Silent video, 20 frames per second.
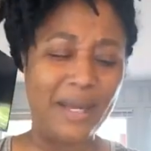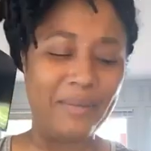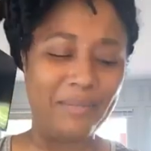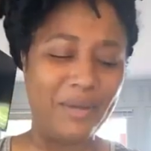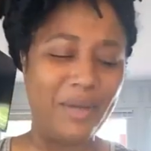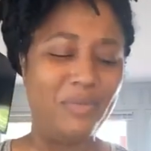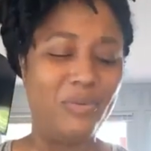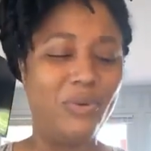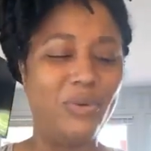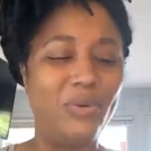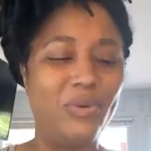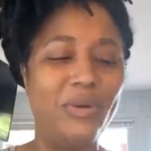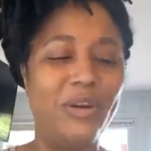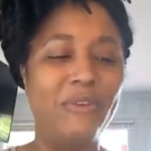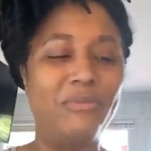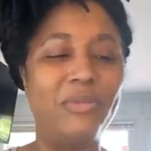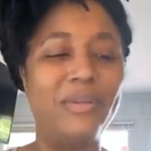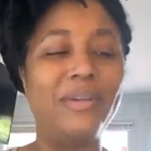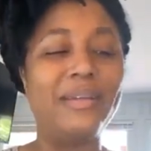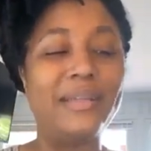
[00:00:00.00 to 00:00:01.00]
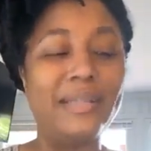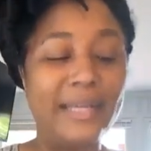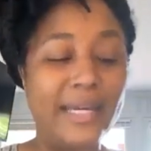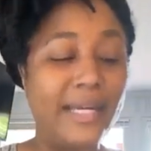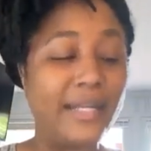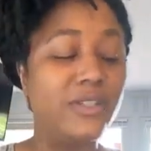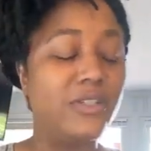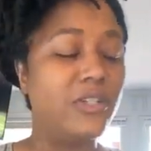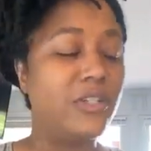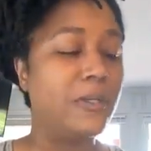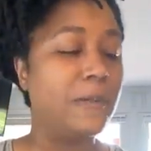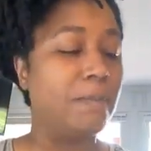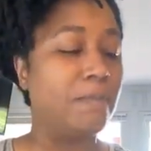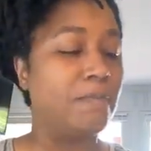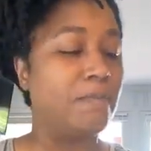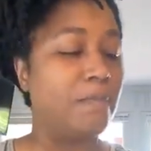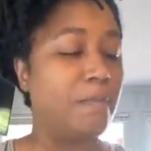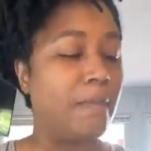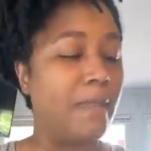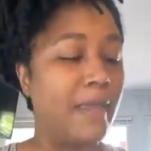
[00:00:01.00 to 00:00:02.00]
black people who have been lynched.
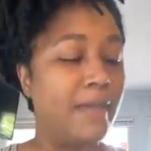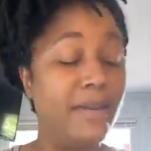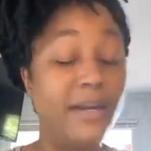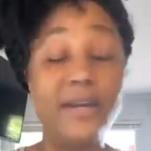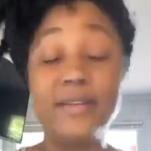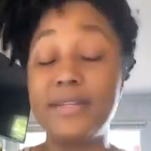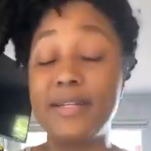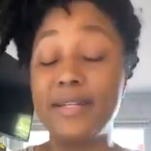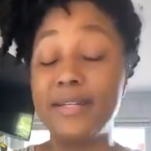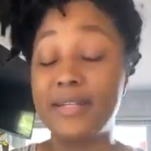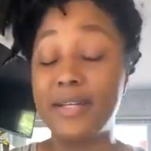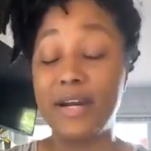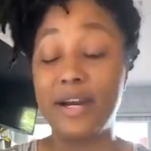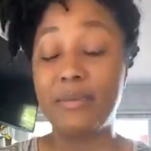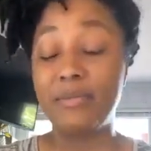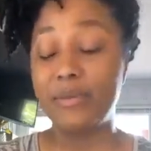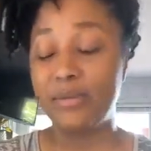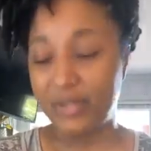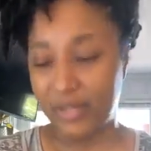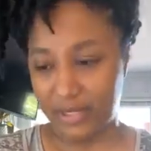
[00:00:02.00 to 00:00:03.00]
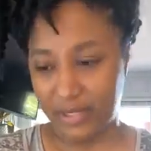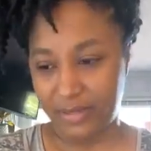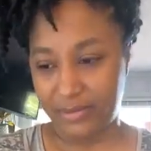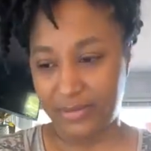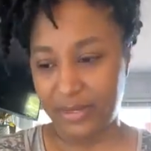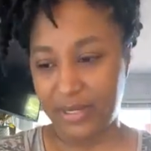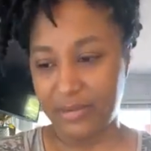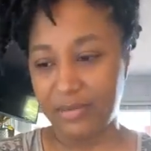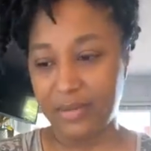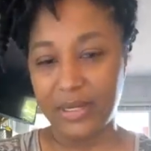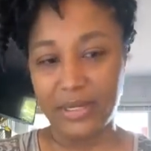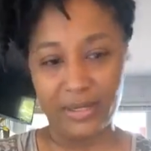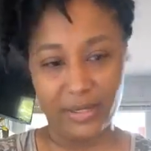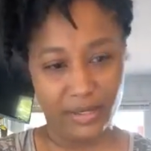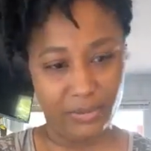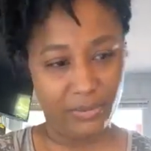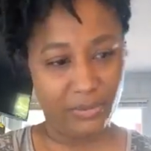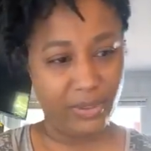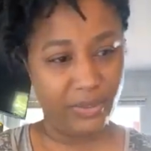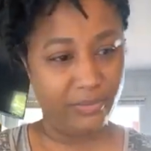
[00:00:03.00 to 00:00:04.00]
There's an entire museum in
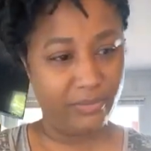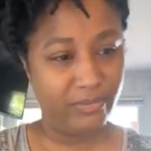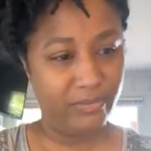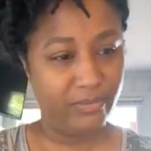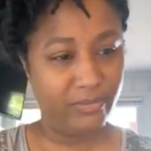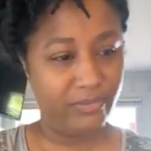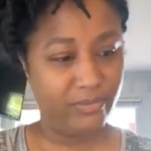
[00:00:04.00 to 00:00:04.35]
Montgomery